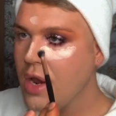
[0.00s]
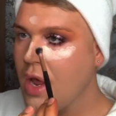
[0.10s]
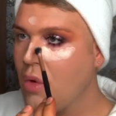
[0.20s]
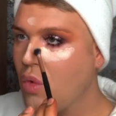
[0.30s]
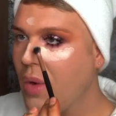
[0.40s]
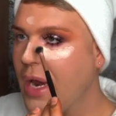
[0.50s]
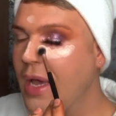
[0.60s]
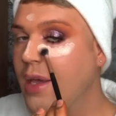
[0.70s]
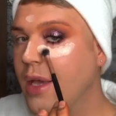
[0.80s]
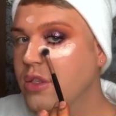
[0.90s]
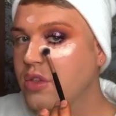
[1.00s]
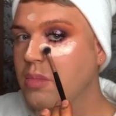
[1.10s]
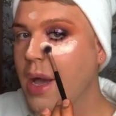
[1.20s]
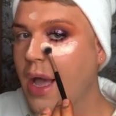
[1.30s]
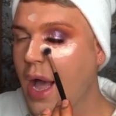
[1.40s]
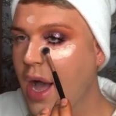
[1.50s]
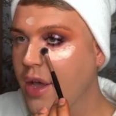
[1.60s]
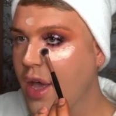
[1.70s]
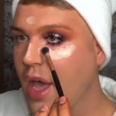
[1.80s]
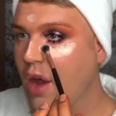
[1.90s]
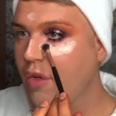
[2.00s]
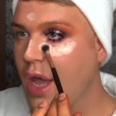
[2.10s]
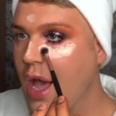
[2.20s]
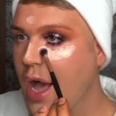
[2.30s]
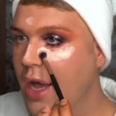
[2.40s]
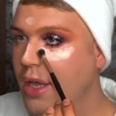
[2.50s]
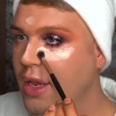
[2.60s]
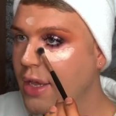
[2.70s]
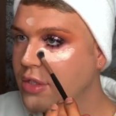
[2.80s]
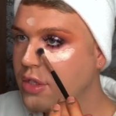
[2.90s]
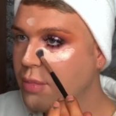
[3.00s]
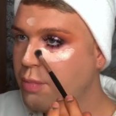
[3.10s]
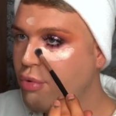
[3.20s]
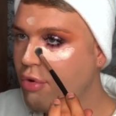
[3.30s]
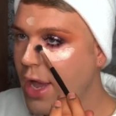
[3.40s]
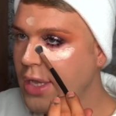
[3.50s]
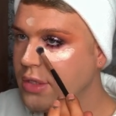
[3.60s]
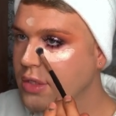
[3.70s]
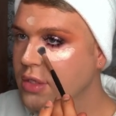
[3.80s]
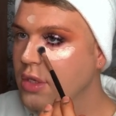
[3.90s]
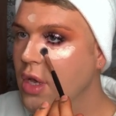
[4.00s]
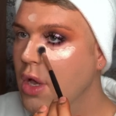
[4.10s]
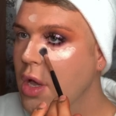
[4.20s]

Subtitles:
Now when I get to my eye area, I like to press.